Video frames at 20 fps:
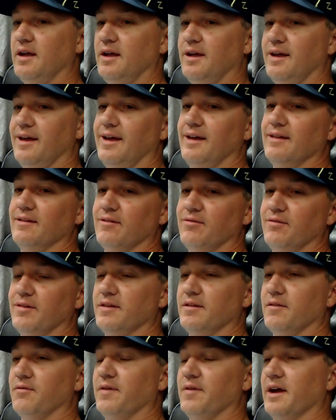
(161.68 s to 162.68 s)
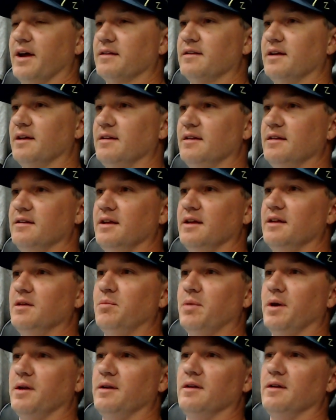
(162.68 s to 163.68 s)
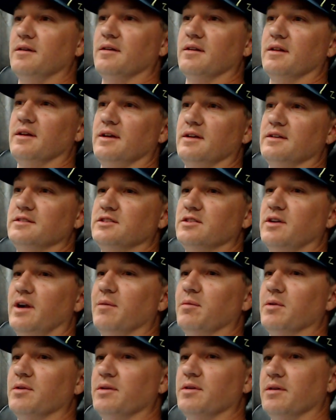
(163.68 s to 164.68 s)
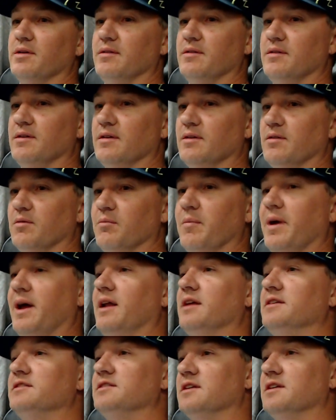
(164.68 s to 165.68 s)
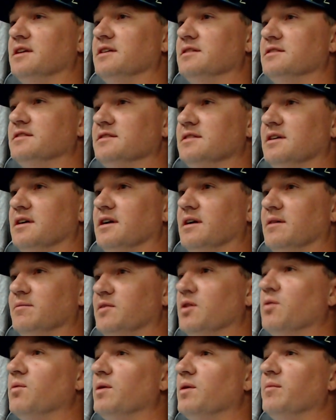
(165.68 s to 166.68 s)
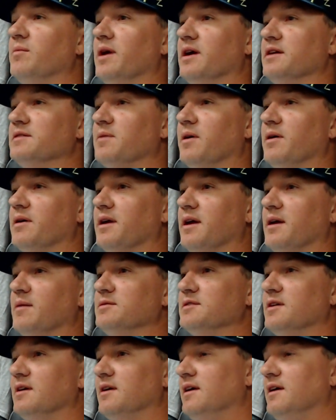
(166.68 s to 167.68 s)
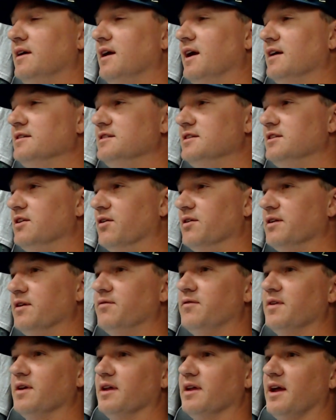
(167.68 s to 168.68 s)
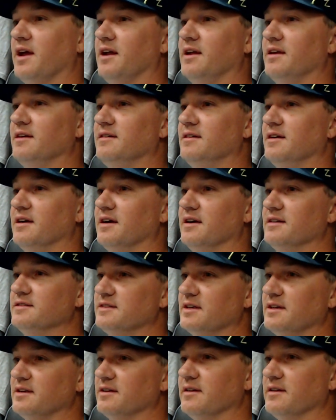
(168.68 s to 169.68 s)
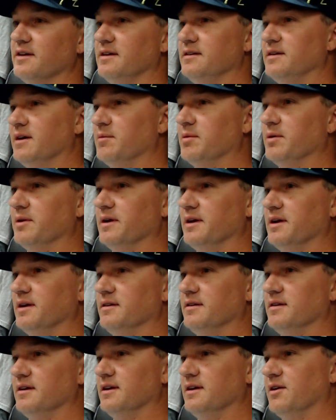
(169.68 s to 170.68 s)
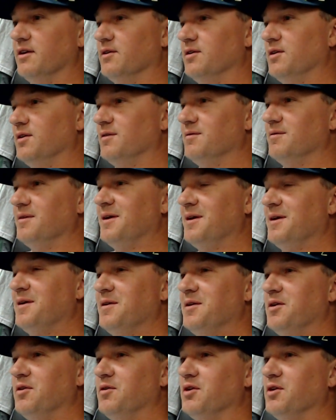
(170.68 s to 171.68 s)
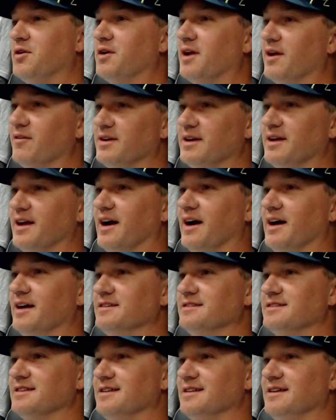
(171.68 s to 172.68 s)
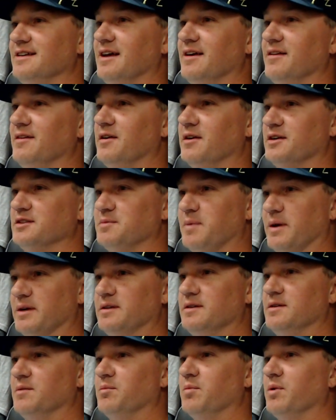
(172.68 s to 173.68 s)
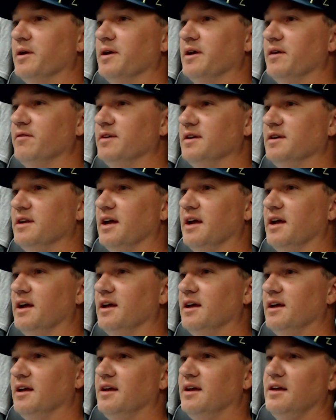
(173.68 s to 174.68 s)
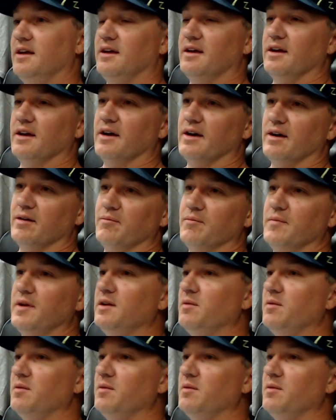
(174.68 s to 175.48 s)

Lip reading: And the fact that in the independent leagues, you're able to manage things to win baseball games. As you know, the affiliated single A, double A, you're giving guys, and they're expected to play every day. Independent